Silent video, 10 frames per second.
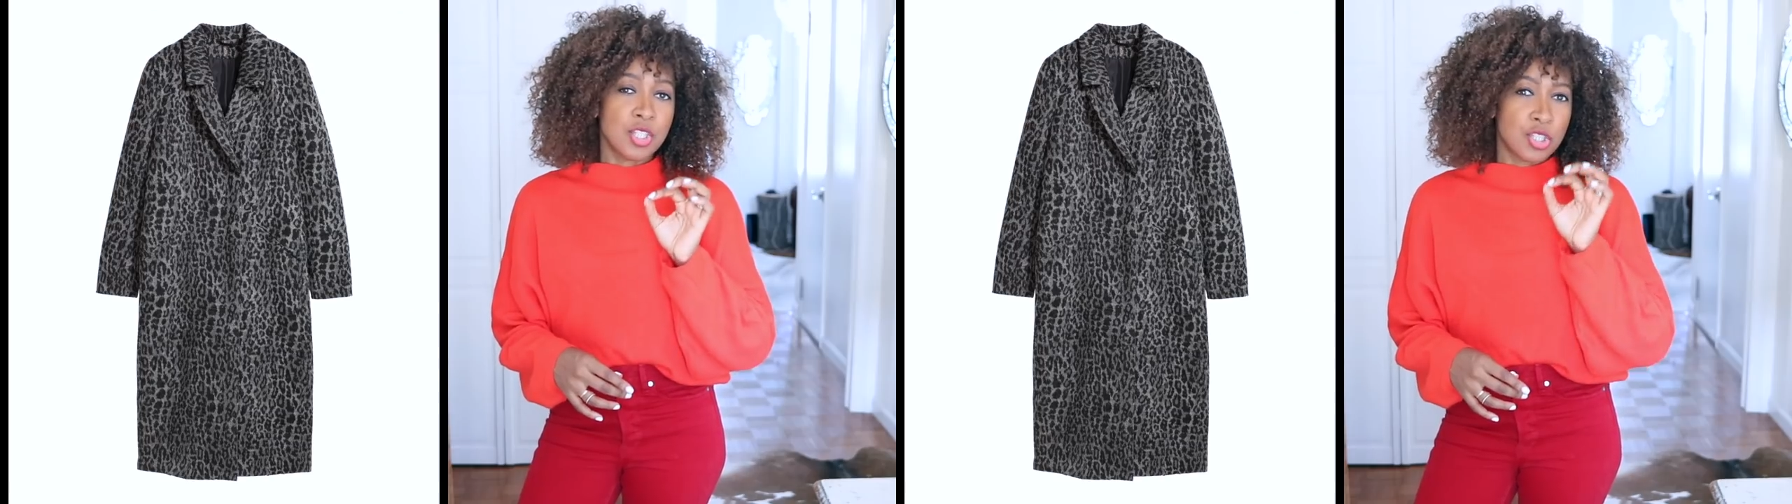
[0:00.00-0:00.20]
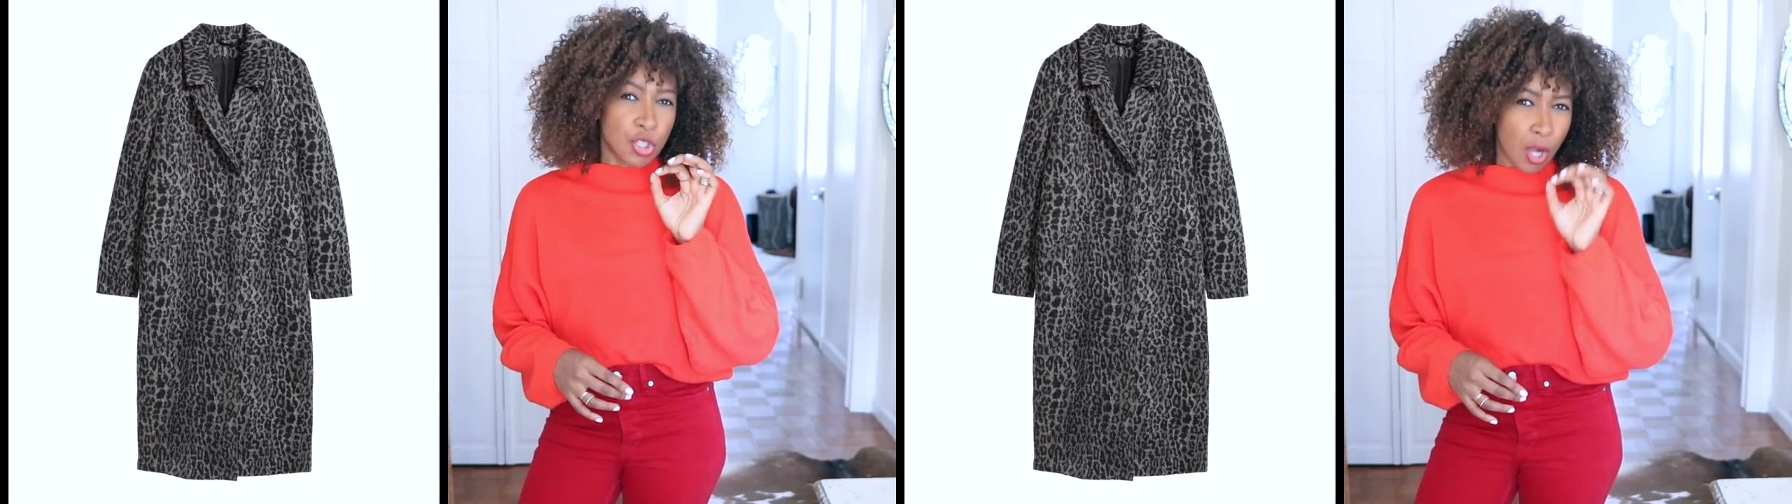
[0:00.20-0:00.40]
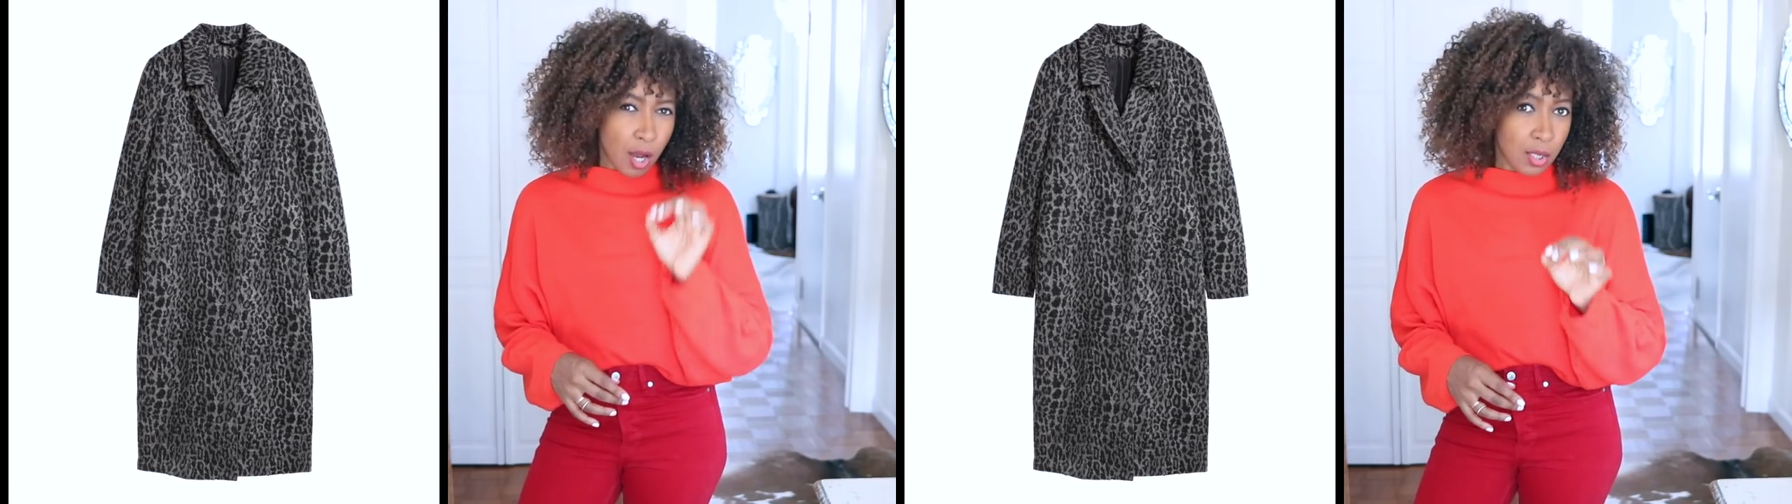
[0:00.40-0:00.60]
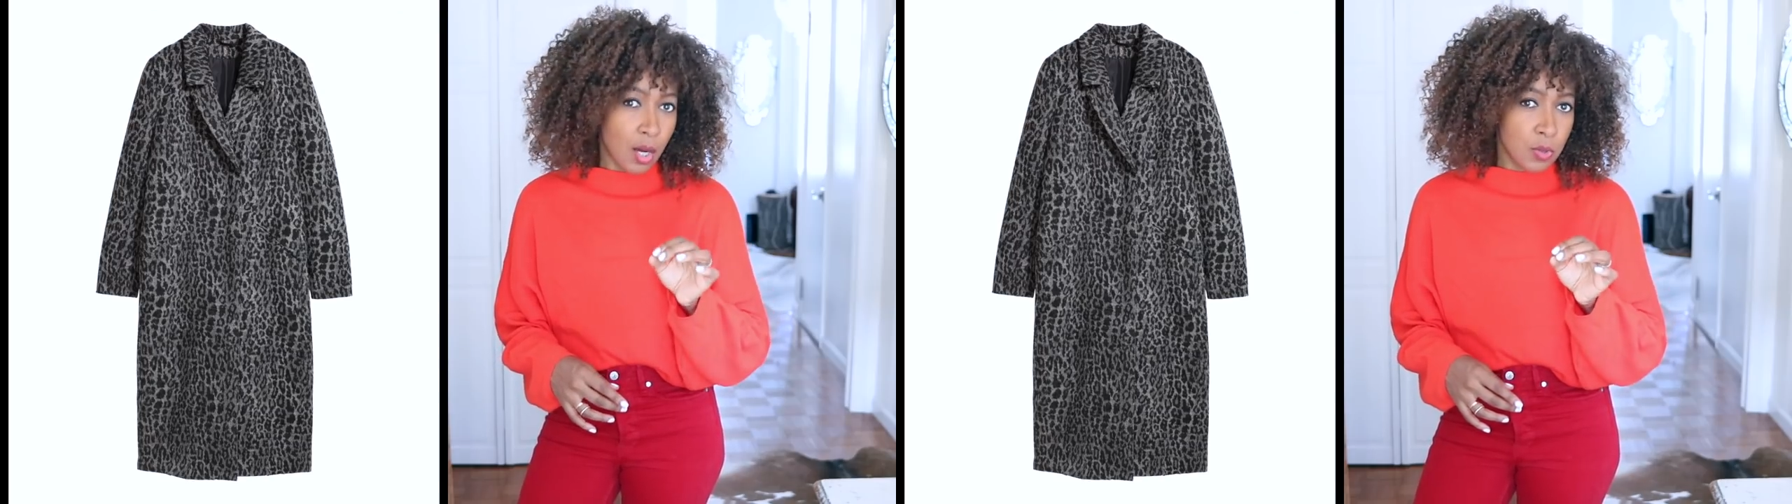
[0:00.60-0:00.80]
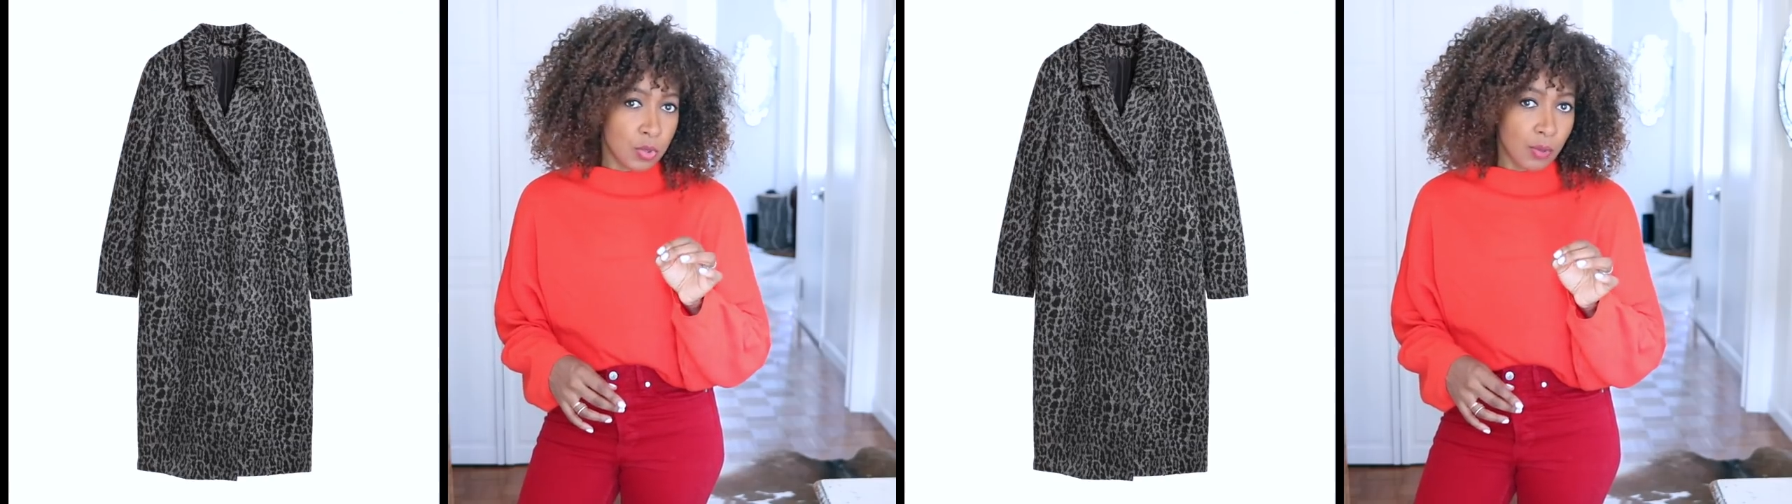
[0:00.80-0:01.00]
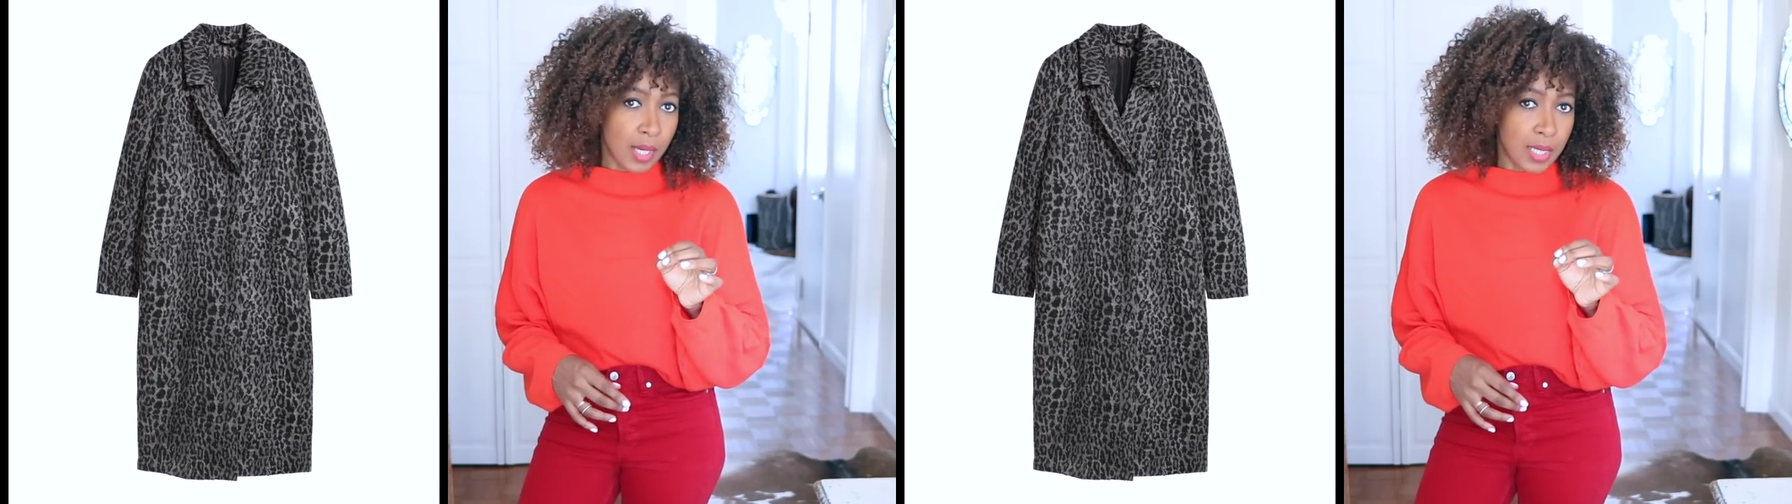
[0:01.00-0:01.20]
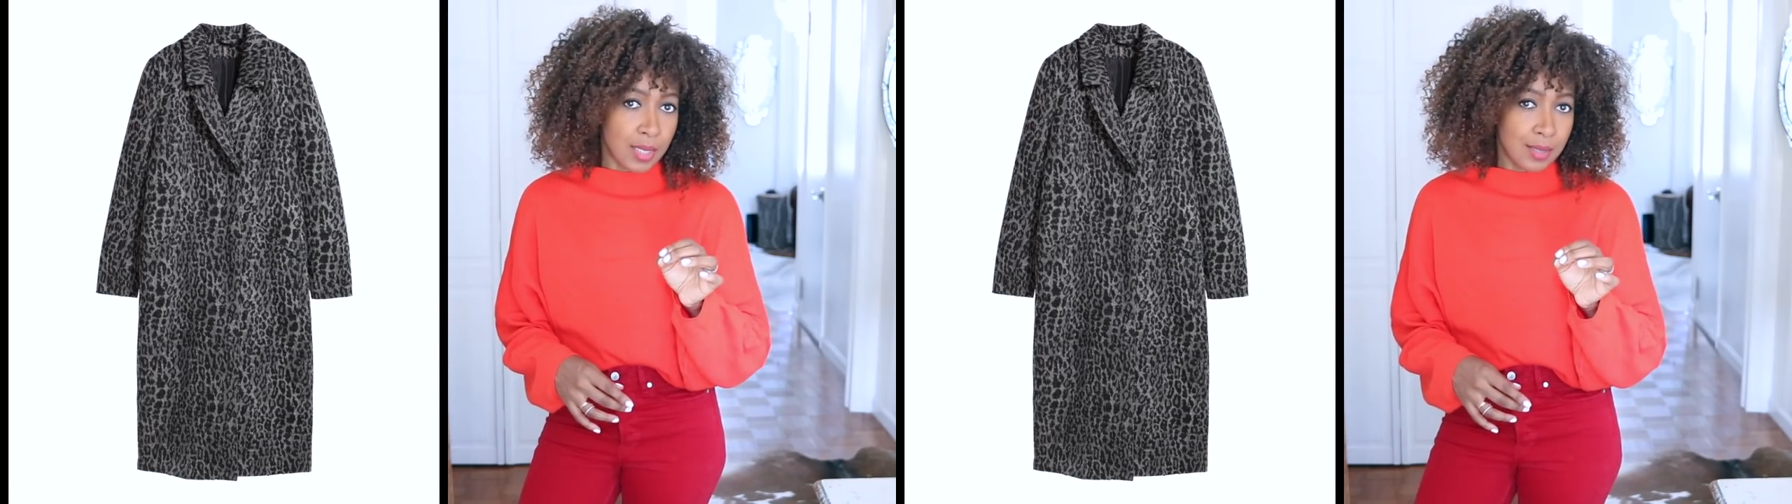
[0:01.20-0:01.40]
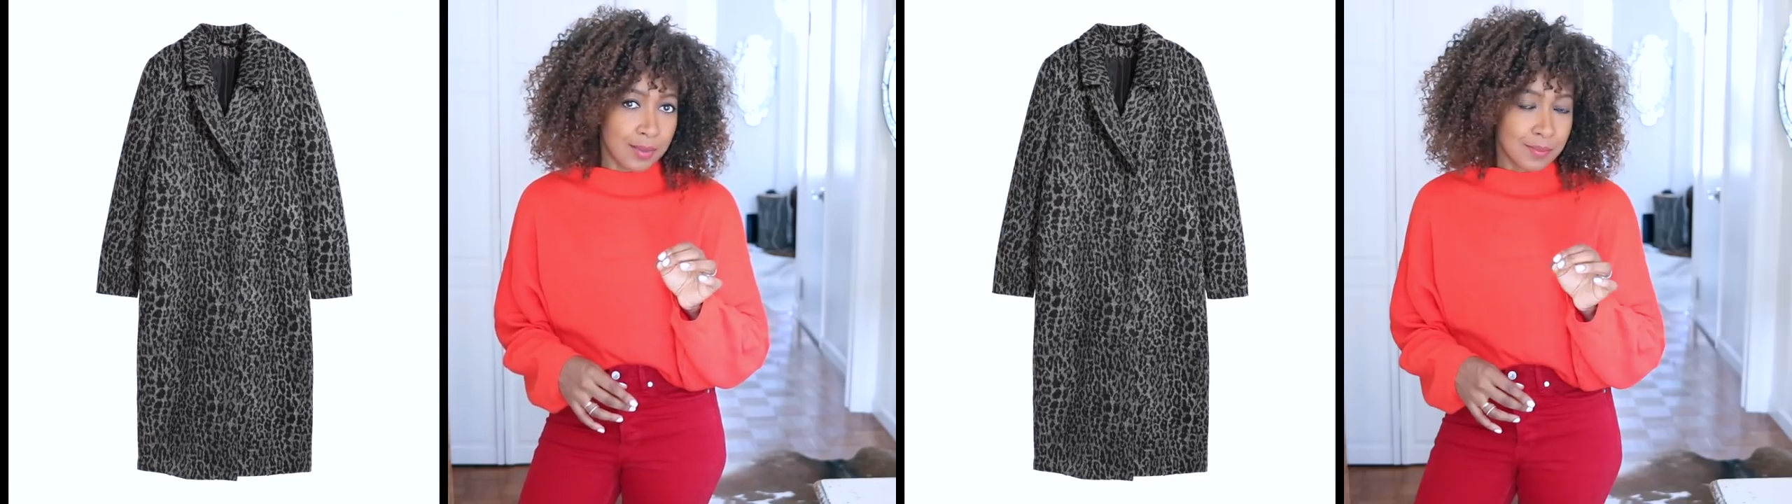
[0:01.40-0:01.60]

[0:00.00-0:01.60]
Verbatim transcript: charcoal grey,